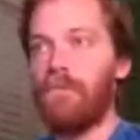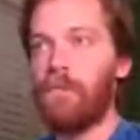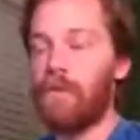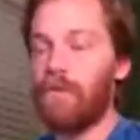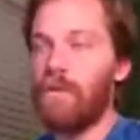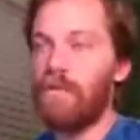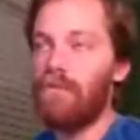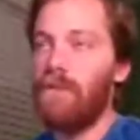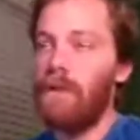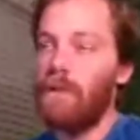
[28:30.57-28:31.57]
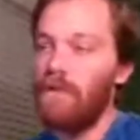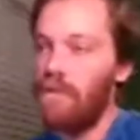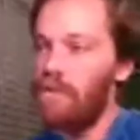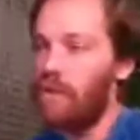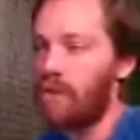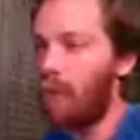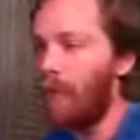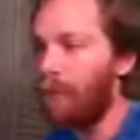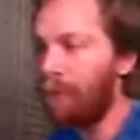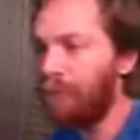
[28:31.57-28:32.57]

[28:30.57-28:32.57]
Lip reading: solution in Solution Explorer.